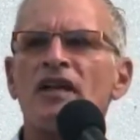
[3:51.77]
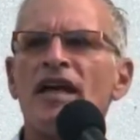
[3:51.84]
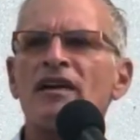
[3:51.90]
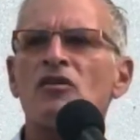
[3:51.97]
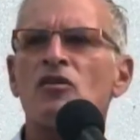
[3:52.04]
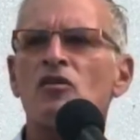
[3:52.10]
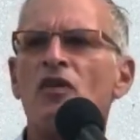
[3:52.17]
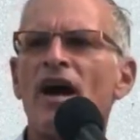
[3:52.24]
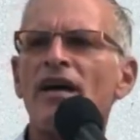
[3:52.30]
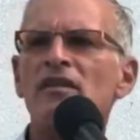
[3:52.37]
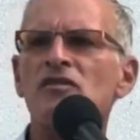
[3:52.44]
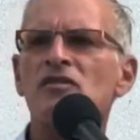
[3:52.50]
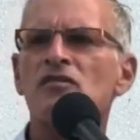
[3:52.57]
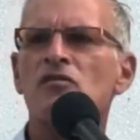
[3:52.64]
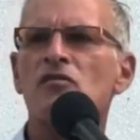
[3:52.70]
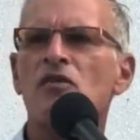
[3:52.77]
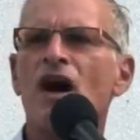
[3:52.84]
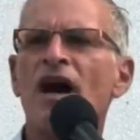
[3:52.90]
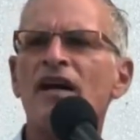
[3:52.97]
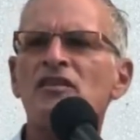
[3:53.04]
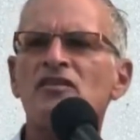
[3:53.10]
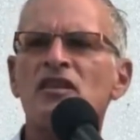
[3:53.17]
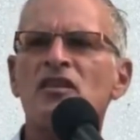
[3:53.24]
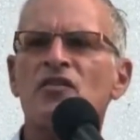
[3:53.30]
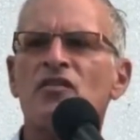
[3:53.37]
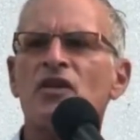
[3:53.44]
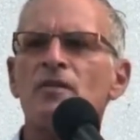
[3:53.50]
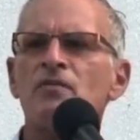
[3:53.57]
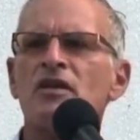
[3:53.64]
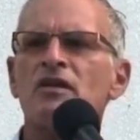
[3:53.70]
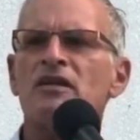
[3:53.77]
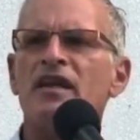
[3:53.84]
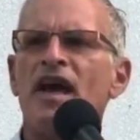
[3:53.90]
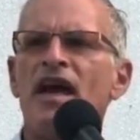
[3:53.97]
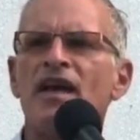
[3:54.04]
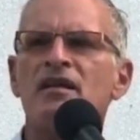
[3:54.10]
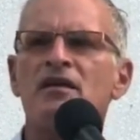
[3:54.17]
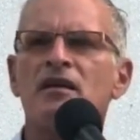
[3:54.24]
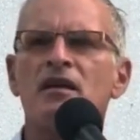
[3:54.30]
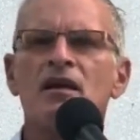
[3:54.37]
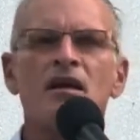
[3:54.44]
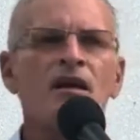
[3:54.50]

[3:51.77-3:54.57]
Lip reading: like Christ rising from the dead,